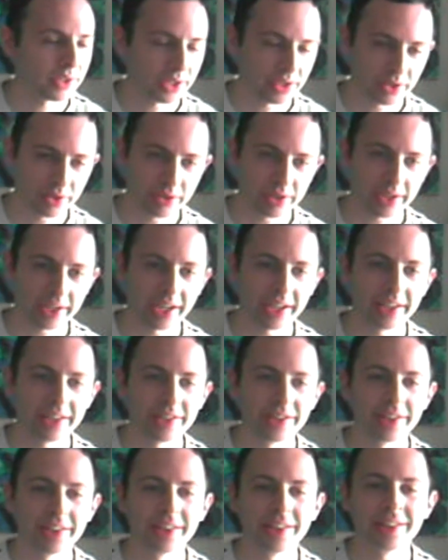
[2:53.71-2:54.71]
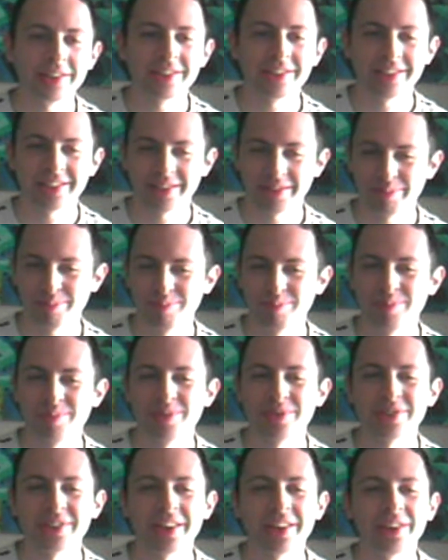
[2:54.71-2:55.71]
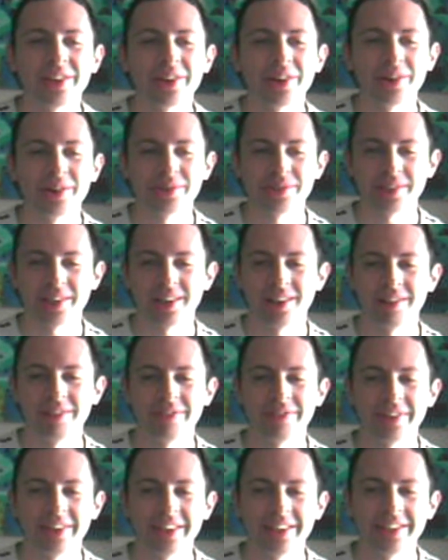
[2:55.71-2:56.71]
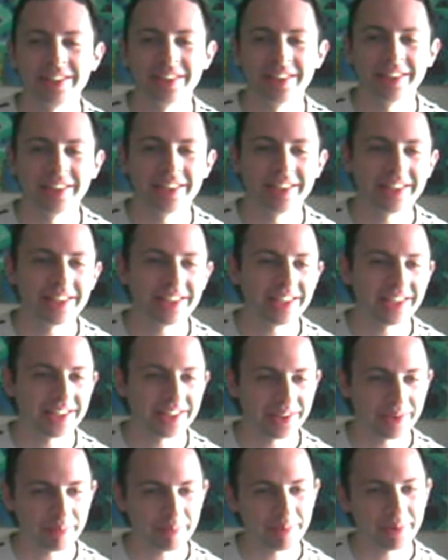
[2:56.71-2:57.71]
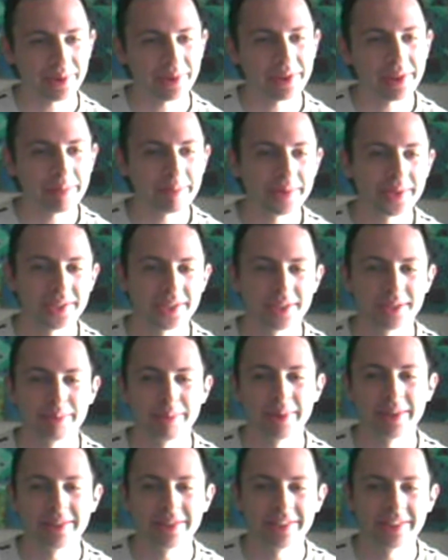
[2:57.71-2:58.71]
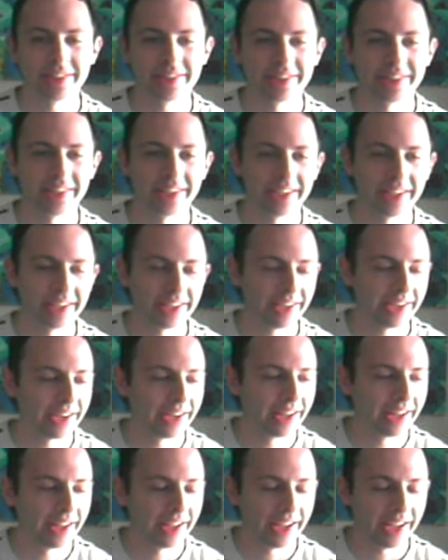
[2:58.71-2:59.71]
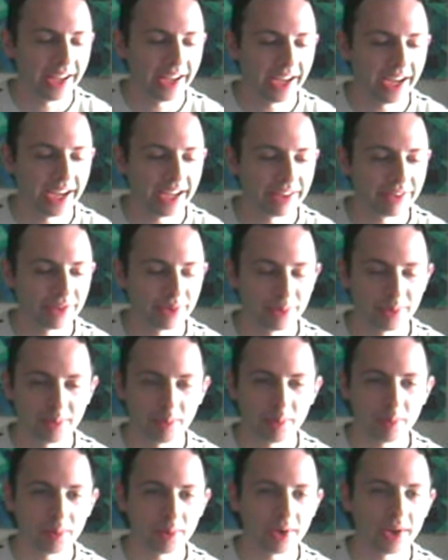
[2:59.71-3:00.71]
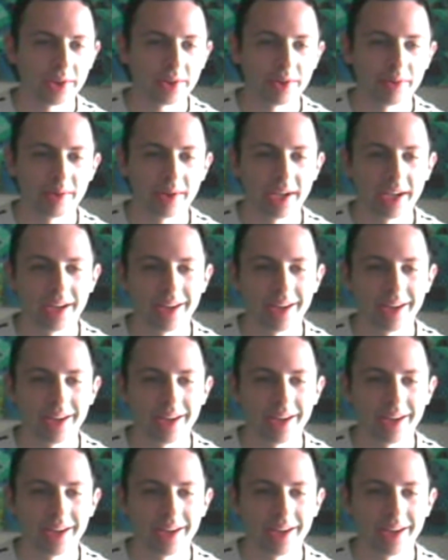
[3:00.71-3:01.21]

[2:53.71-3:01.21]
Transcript: kind of to settle herself and to build up the suspense to see it. And so we walked around.